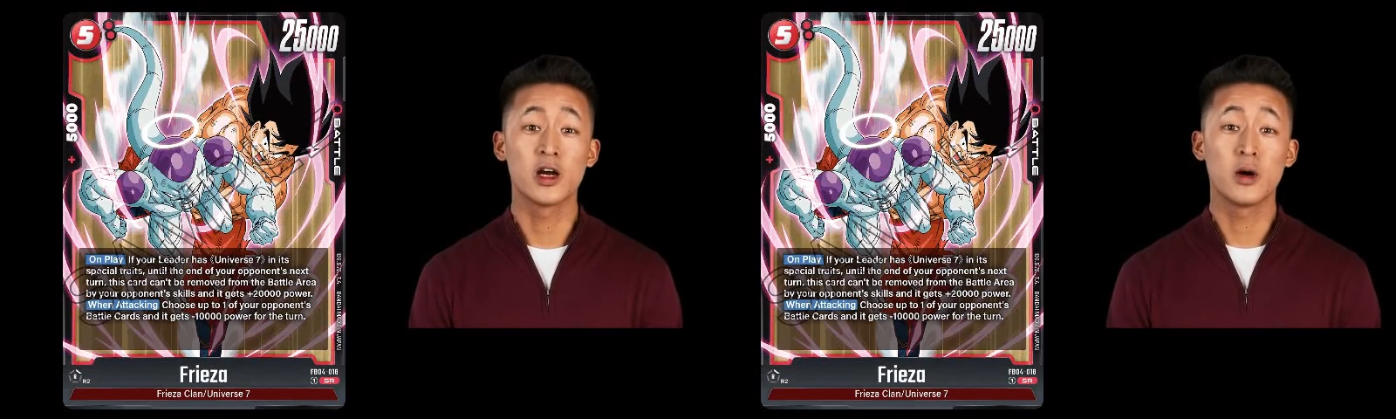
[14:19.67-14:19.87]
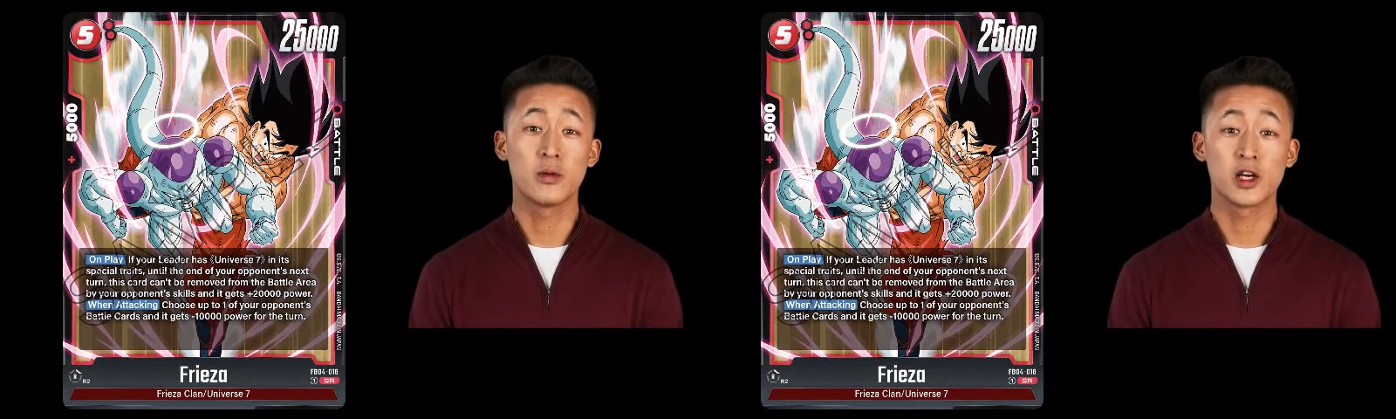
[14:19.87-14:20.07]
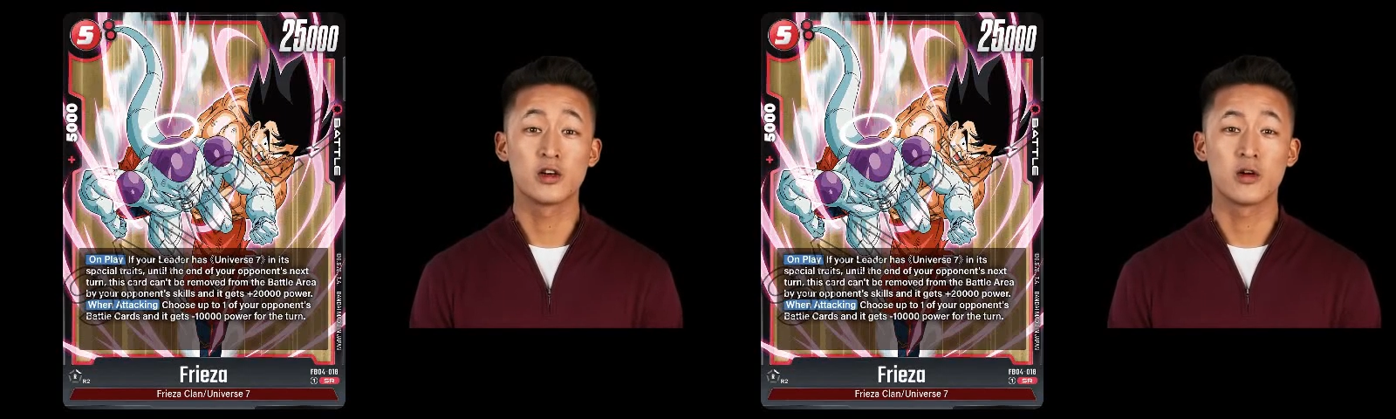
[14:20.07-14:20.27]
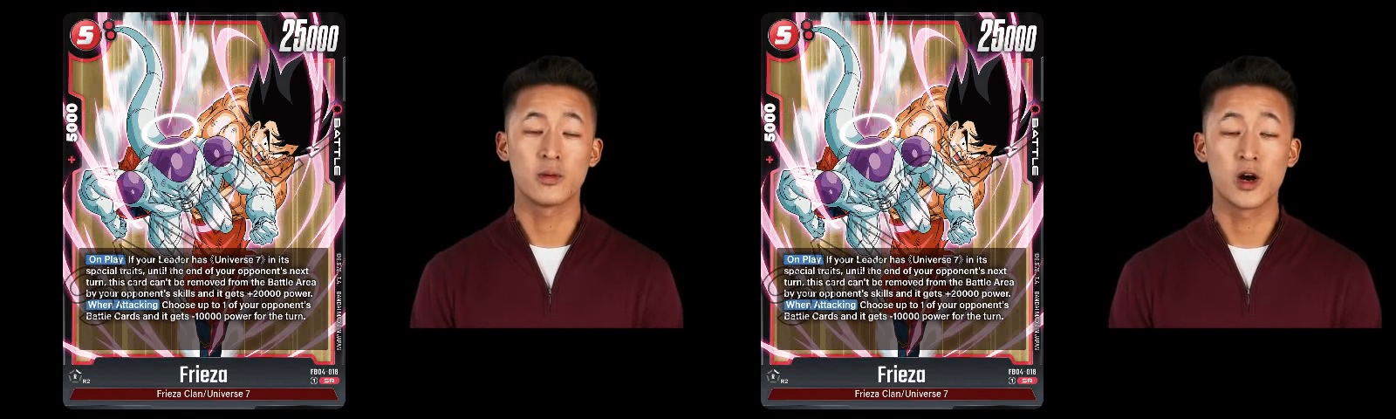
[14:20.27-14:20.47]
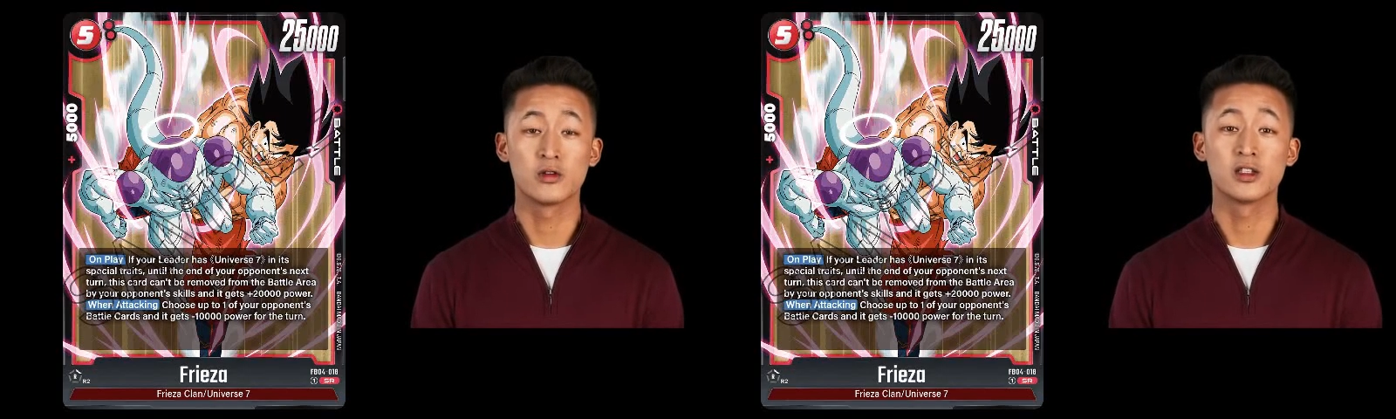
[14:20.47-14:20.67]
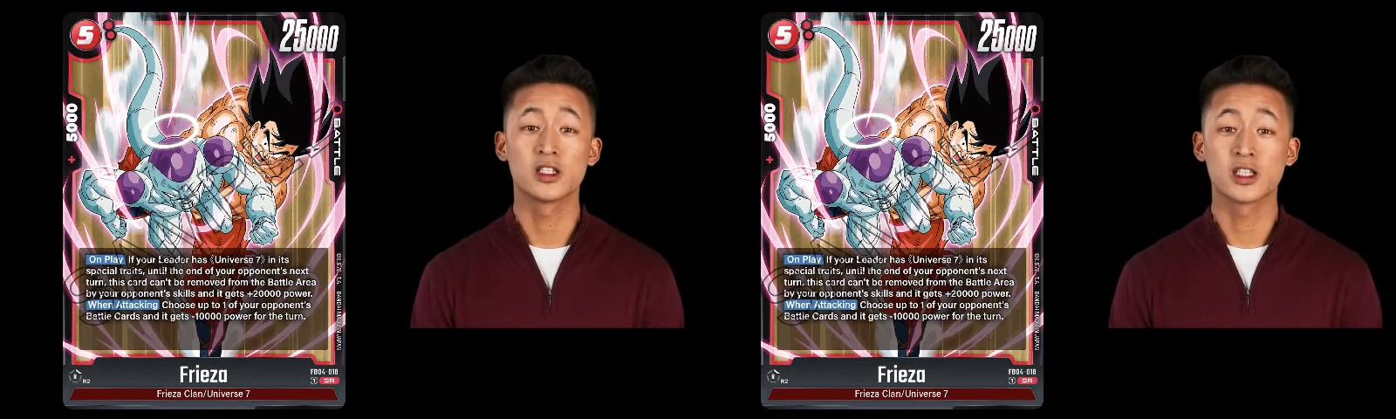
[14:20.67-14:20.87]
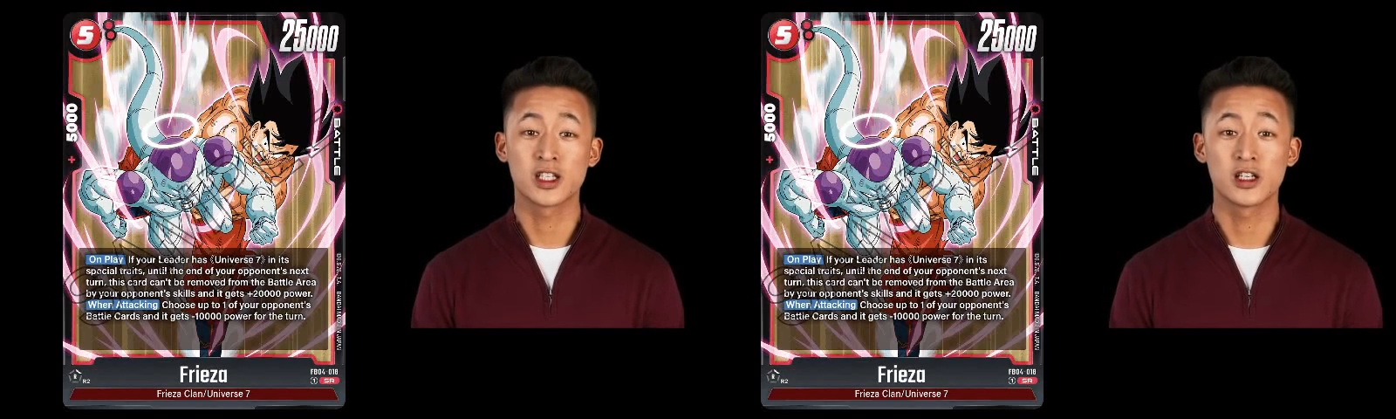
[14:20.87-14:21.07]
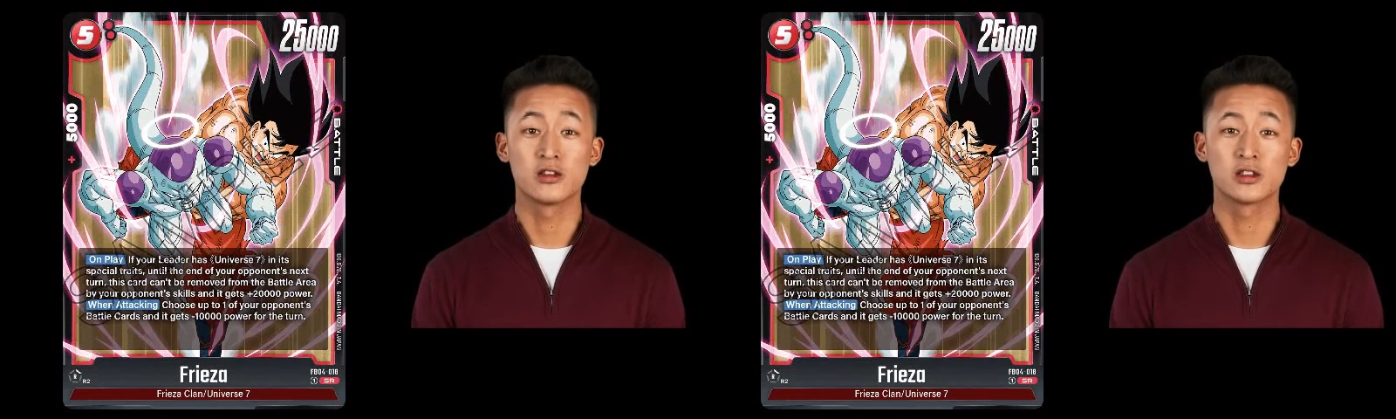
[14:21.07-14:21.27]
by your opponent's
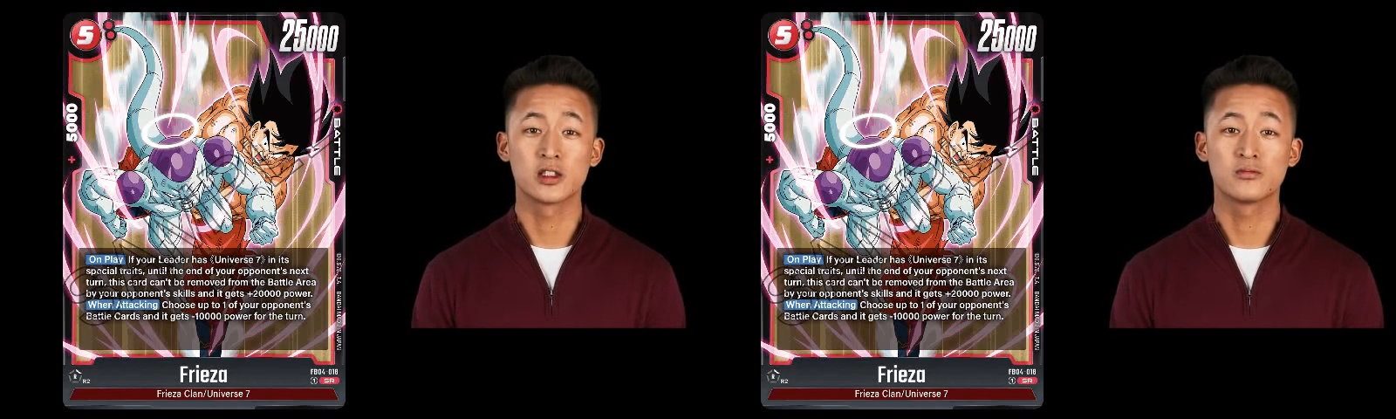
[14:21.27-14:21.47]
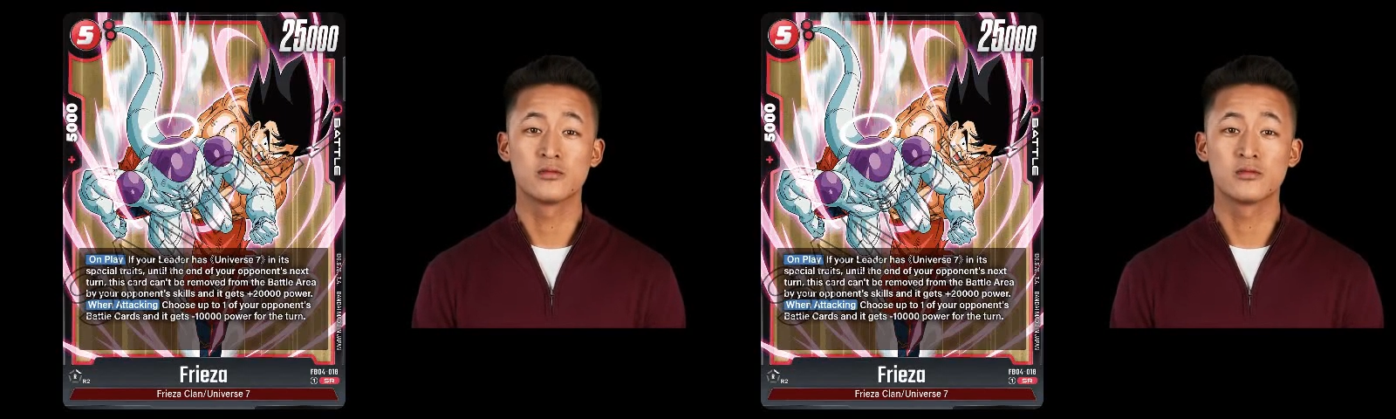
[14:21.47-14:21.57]
skills